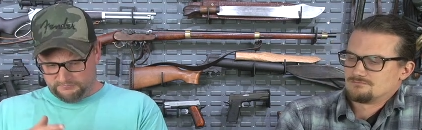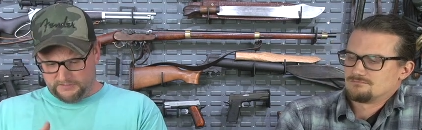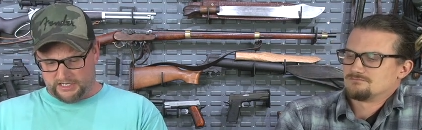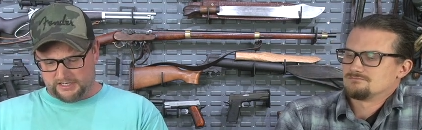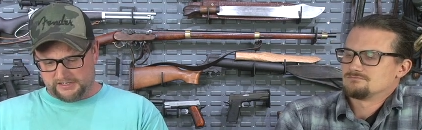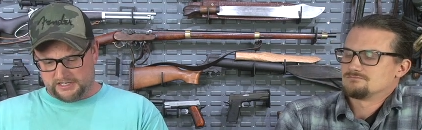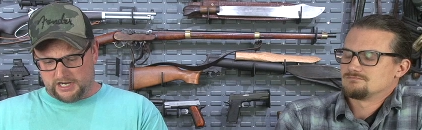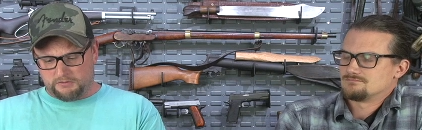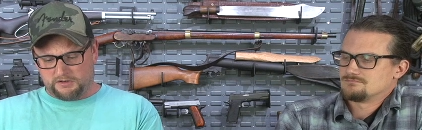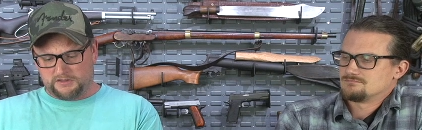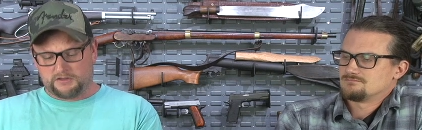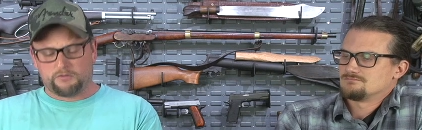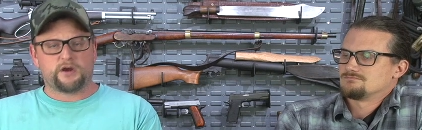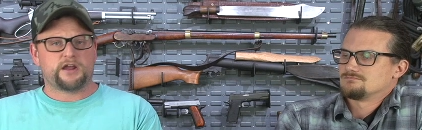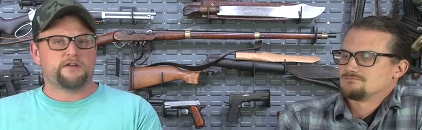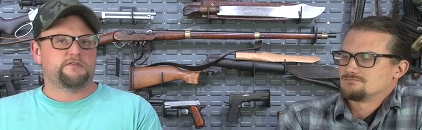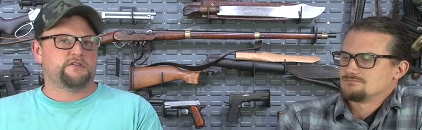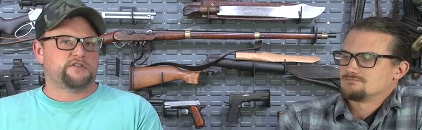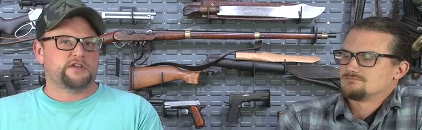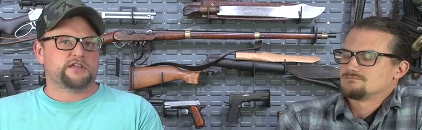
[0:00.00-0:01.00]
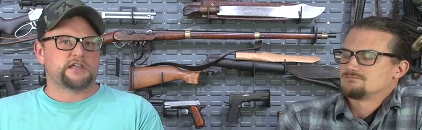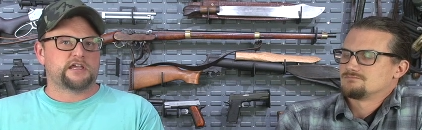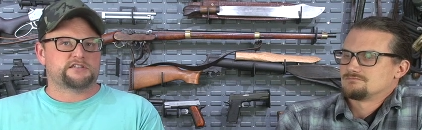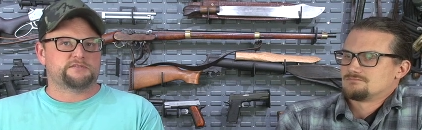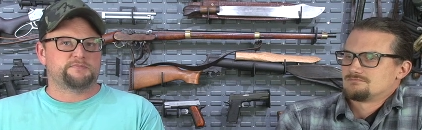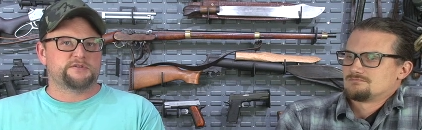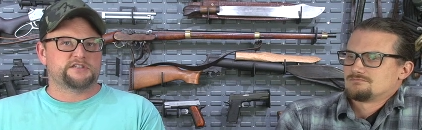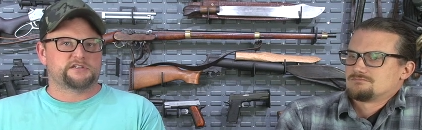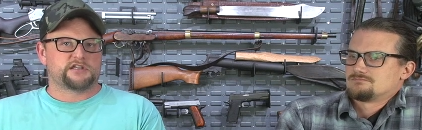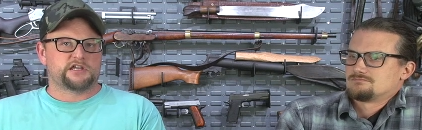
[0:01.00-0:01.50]
Speaker 1: and knowing the way everything
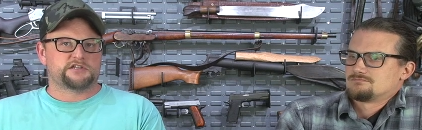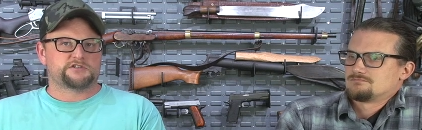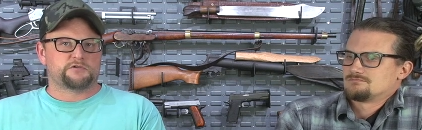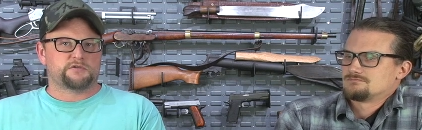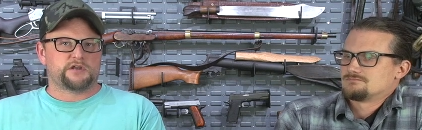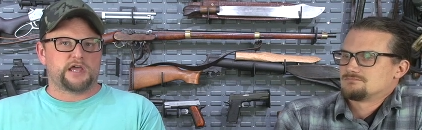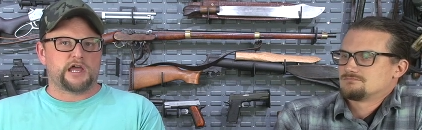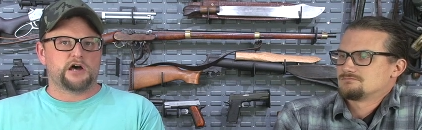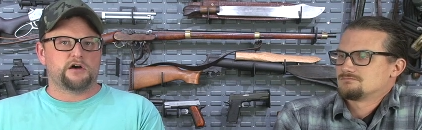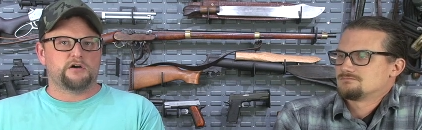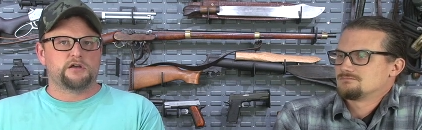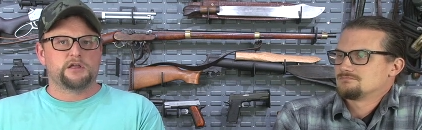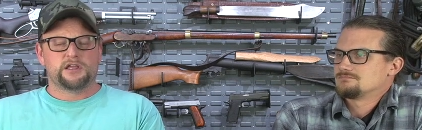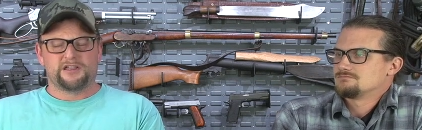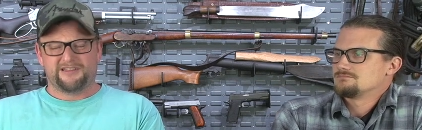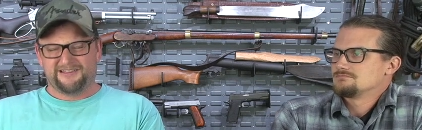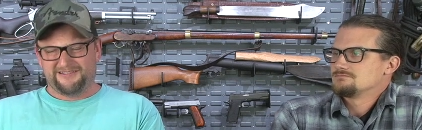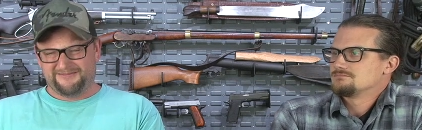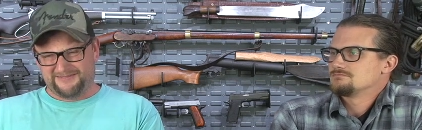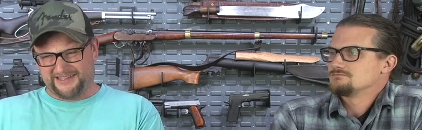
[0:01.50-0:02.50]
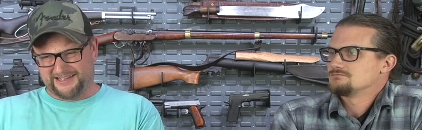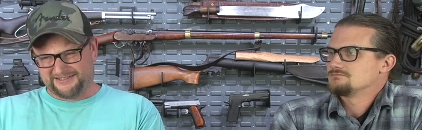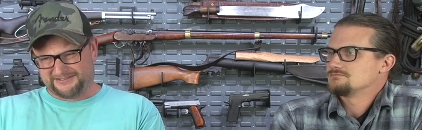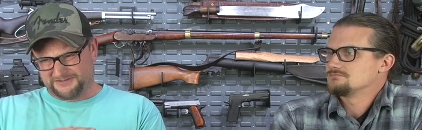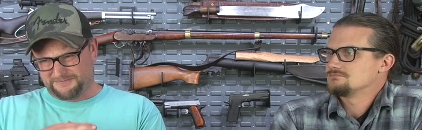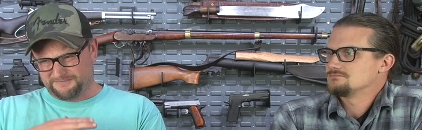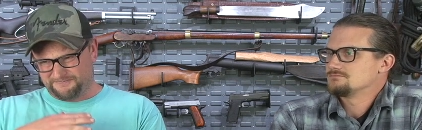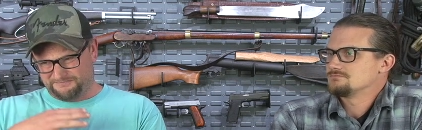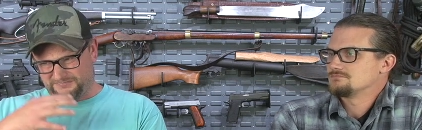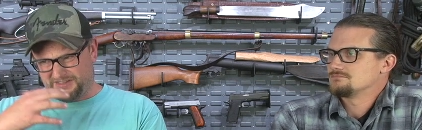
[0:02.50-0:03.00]
has to be scheduled out,
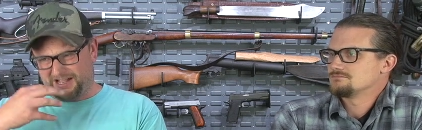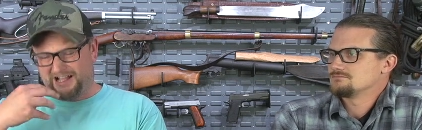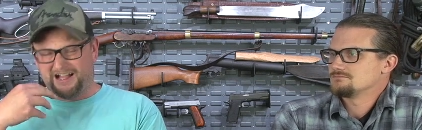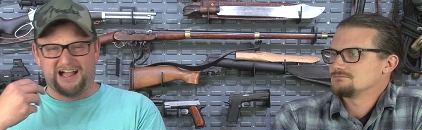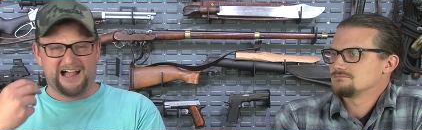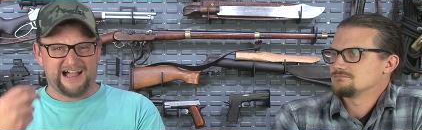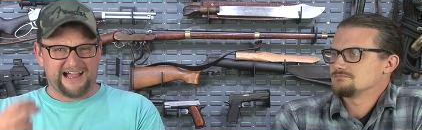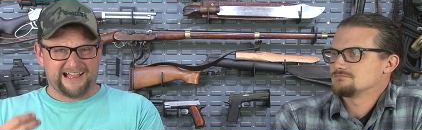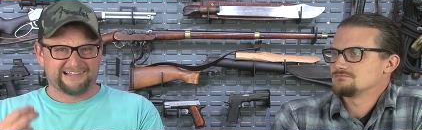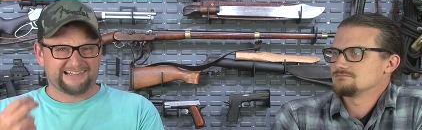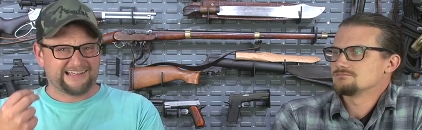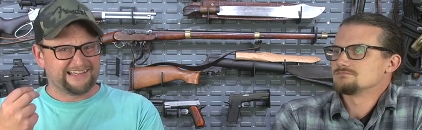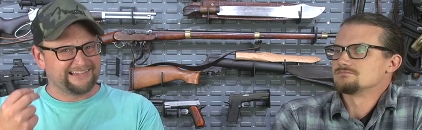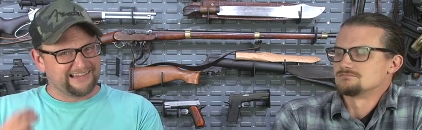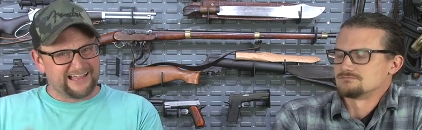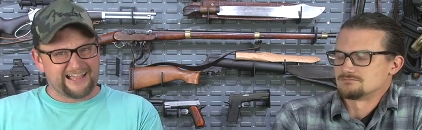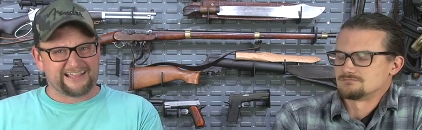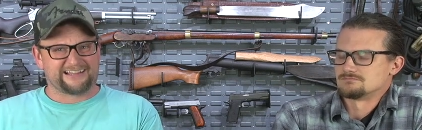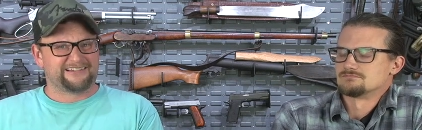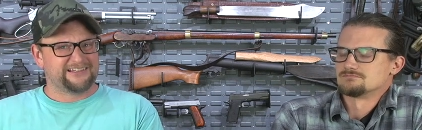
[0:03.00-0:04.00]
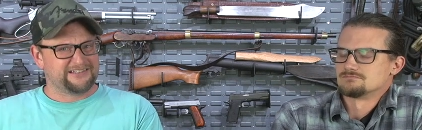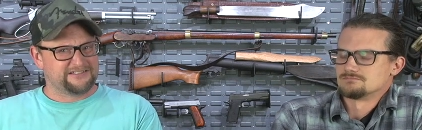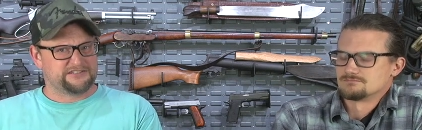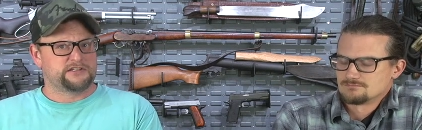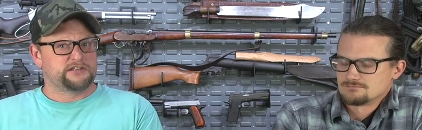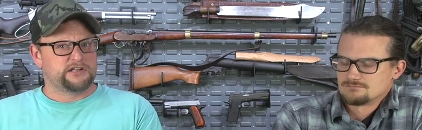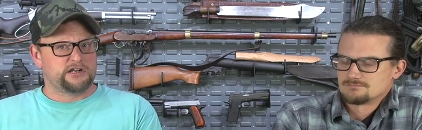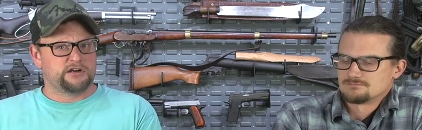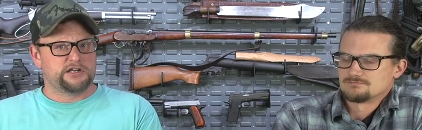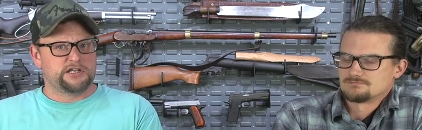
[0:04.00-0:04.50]
that's a highly likely
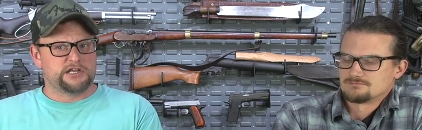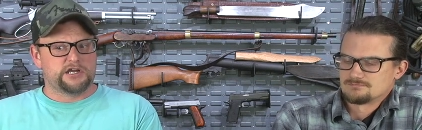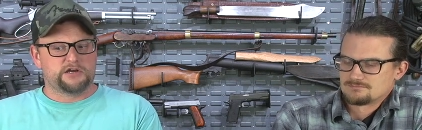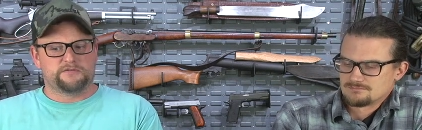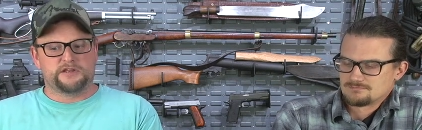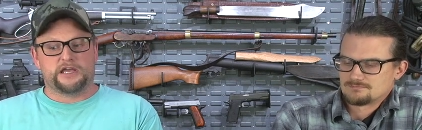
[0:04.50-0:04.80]
scenario.